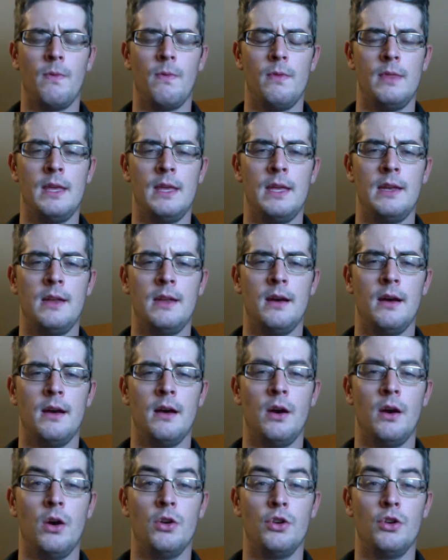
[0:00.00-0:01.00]
then uh,
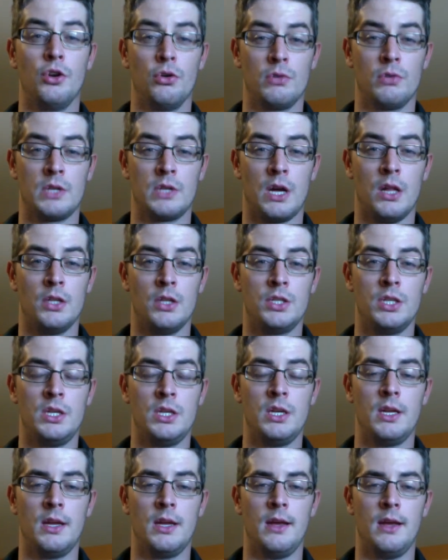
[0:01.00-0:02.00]
neurotology,
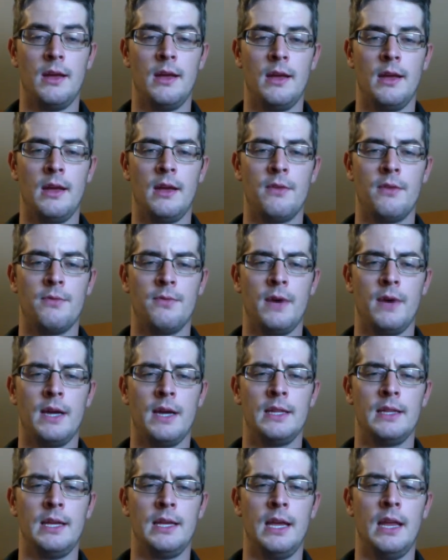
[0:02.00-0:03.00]
and
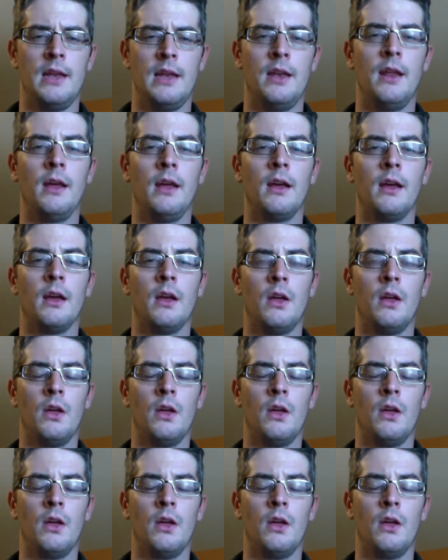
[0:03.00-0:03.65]
finally ending